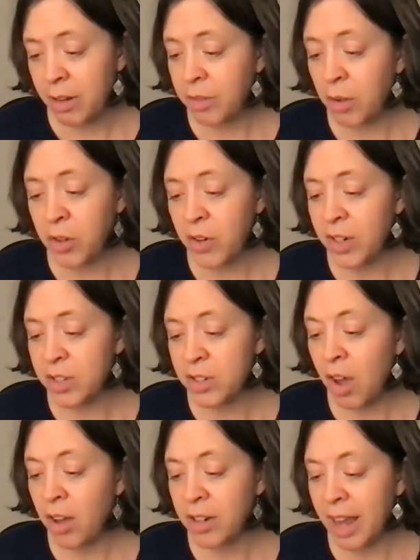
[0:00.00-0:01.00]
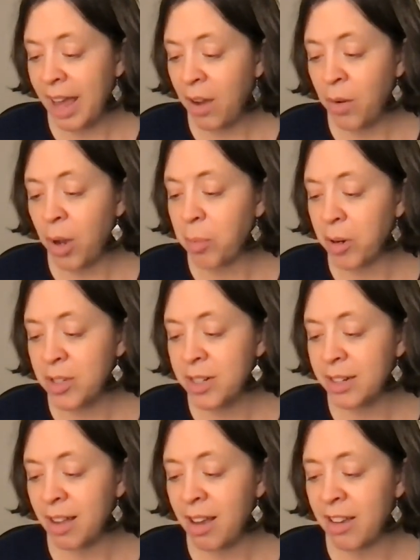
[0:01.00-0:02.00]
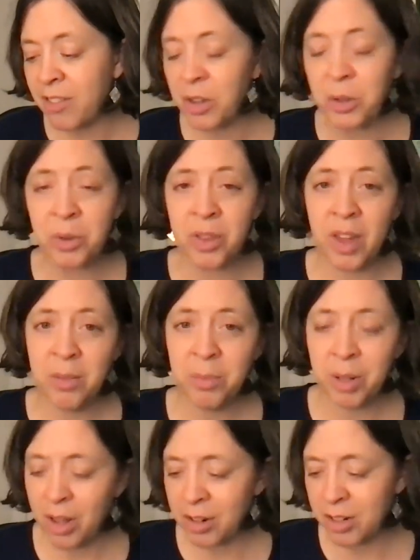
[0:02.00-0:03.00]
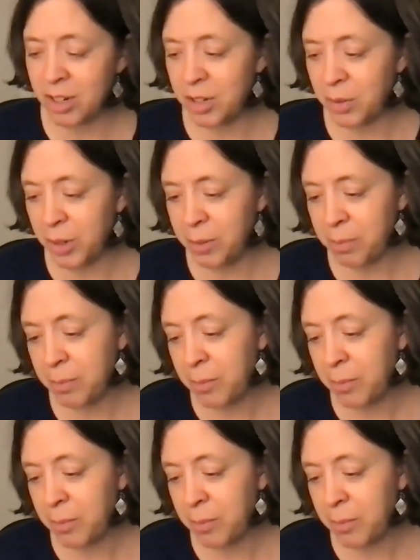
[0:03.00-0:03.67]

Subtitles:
though there is not now a person alive who then belonged to it.